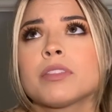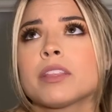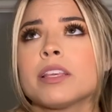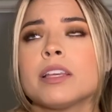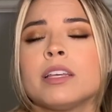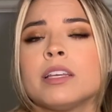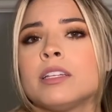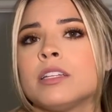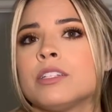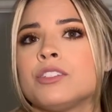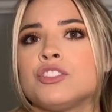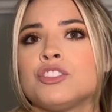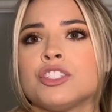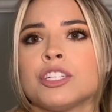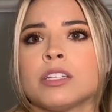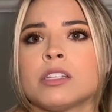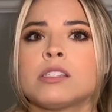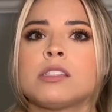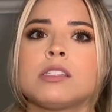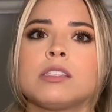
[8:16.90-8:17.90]
It's
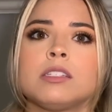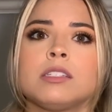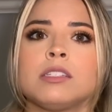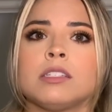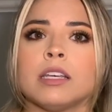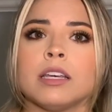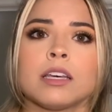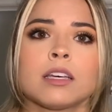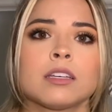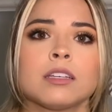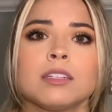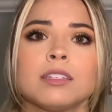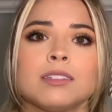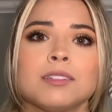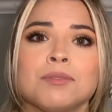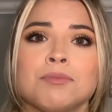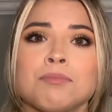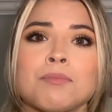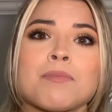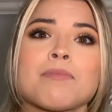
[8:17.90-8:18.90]
just sick.
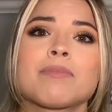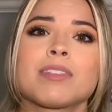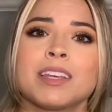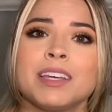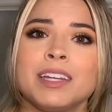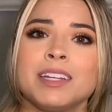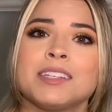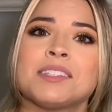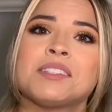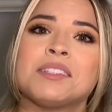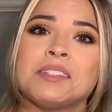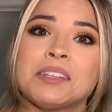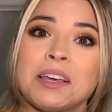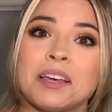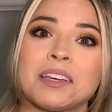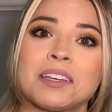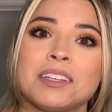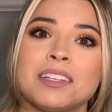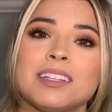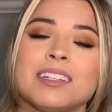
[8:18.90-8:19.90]
It is
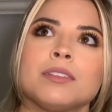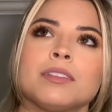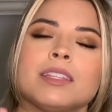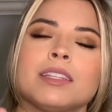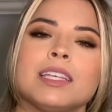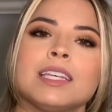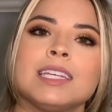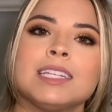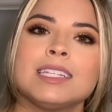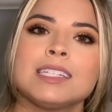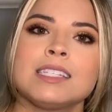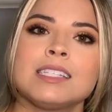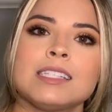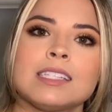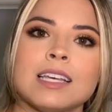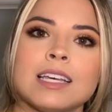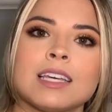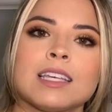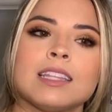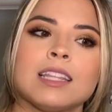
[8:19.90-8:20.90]
sick. It is
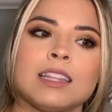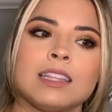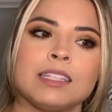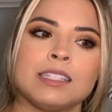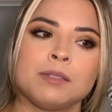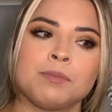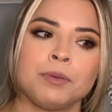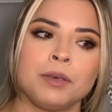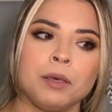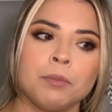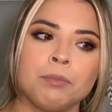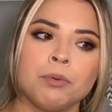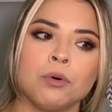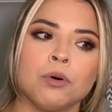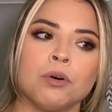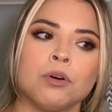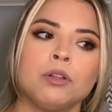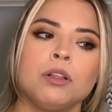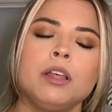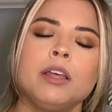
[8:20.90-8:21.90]
sick that these
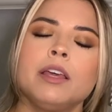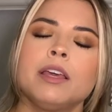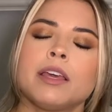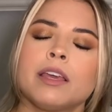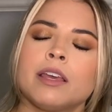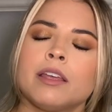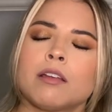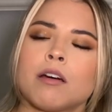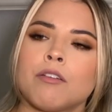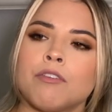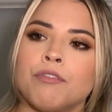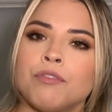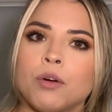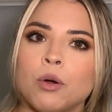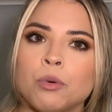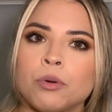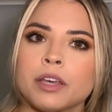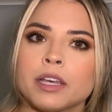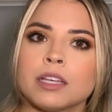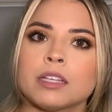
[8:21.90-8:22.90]
people cannot
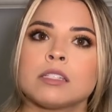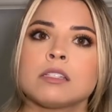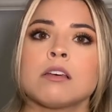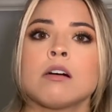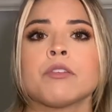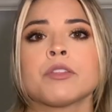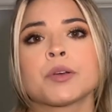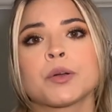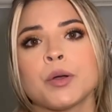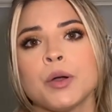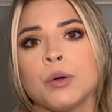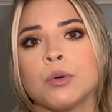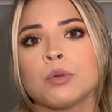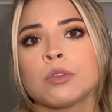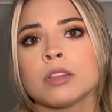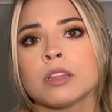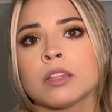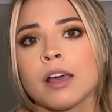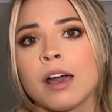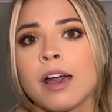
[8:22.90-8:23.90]
focus on their
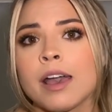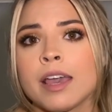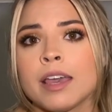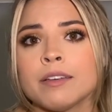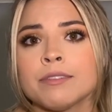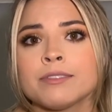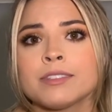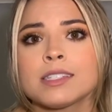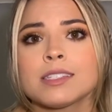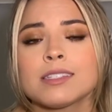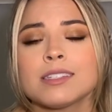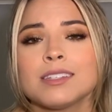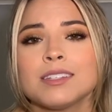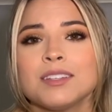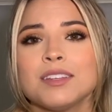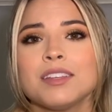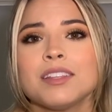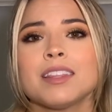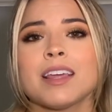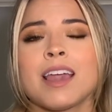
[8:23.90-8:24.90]
own lives.
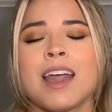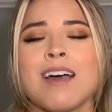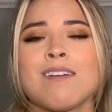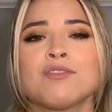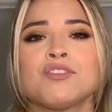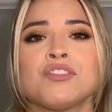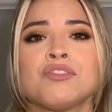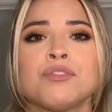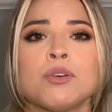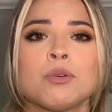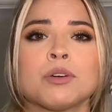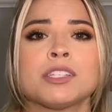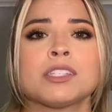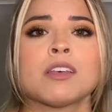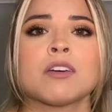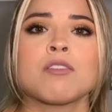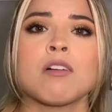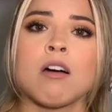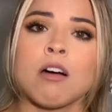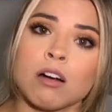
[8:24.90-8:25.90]
They have to focus
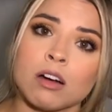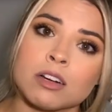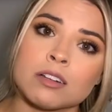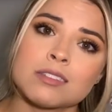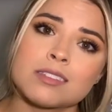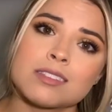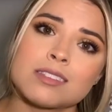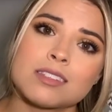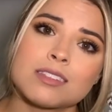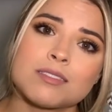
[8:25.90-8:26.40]
on ours.